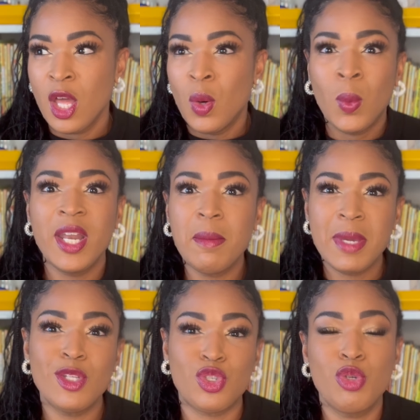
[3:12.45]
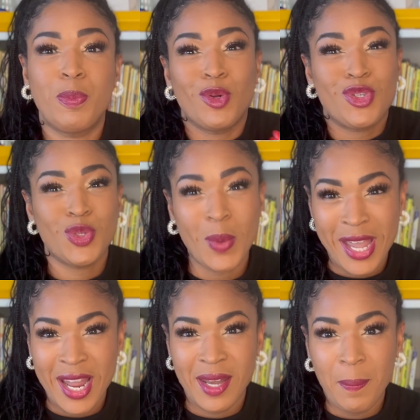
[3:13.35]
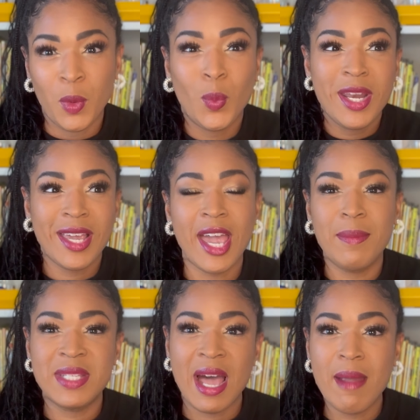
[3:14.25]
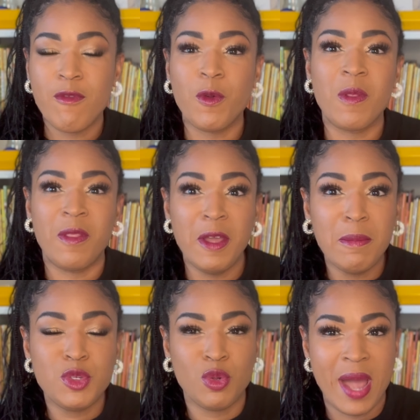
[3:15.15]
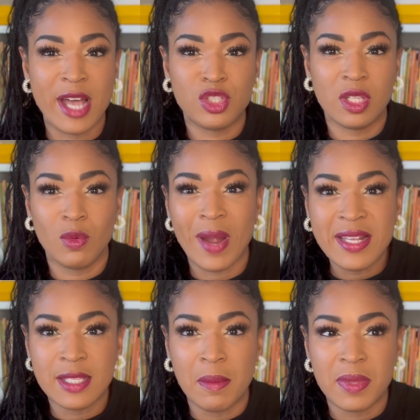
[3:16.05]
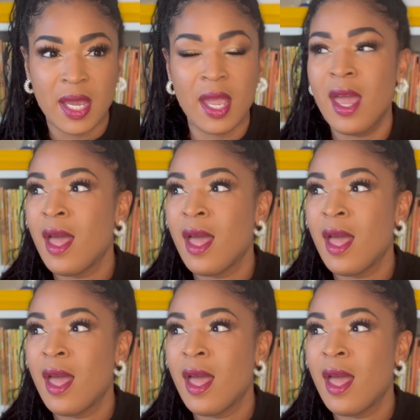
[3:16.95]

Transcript: what it means to persuade but when it came time for them to actually write something